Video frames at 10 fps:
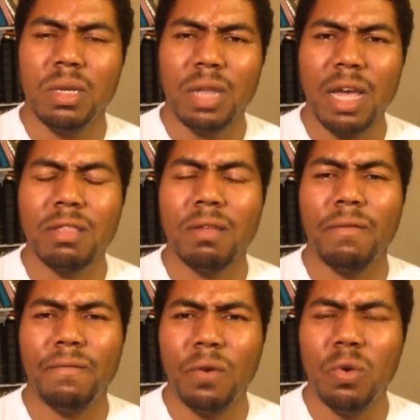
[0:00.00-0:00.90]
That's the
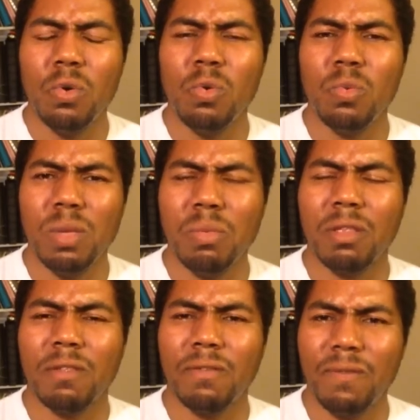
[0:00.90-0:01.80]
food we
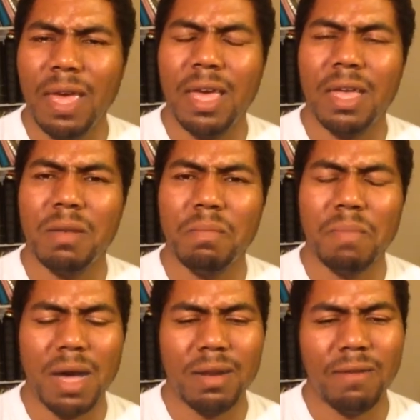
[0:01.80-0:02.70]
was fed
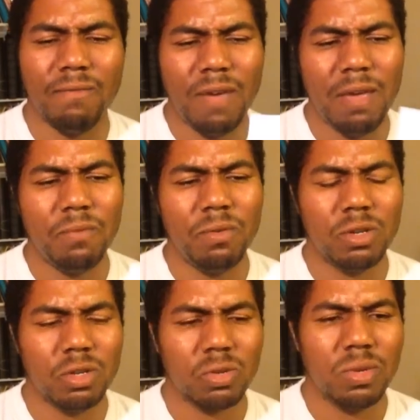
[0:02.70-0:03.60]
by the faithful and
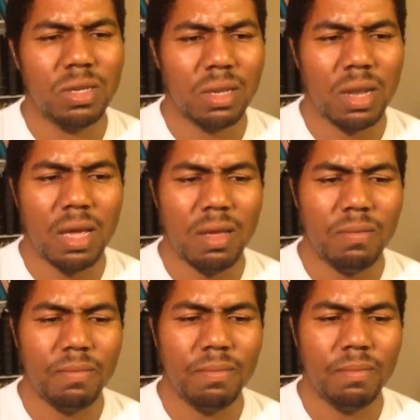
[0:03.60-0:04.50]
discreet slave.
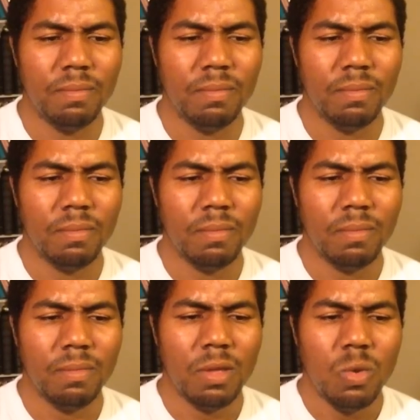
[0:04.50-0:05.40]

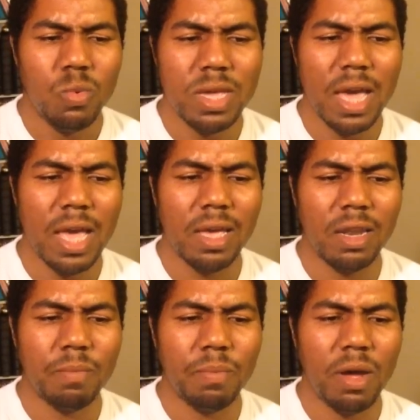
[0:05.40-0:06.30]
We can't get
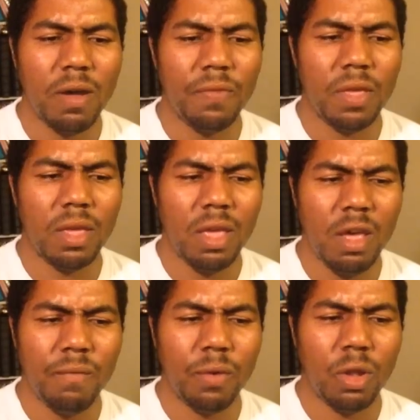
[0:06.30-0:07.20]
above the
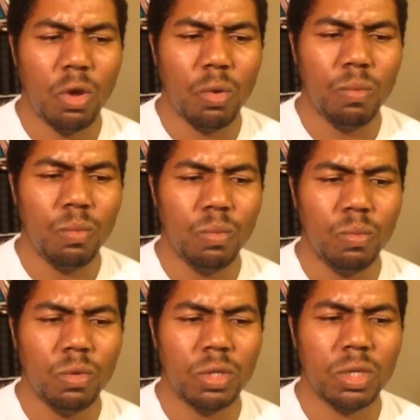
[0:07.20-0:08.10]
envelope
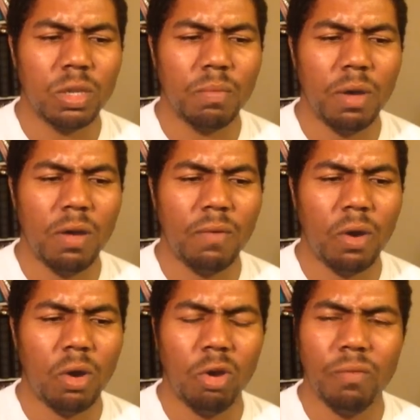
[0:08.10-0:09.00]
which is above
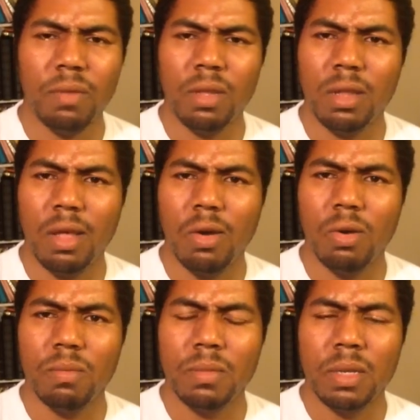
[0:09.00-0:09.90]
our earthly globe.